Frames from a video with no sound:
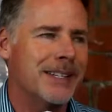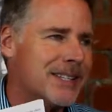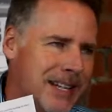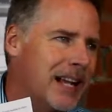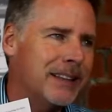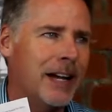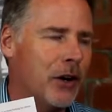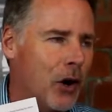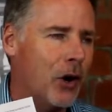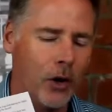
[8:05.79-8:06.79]
It's not that
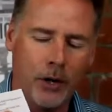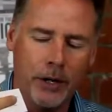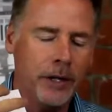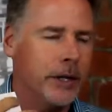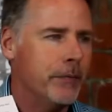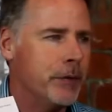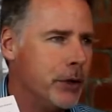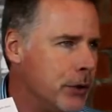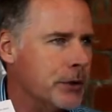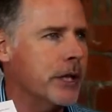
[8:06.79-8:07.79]
hard
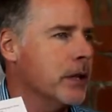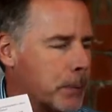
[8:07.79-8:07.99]
using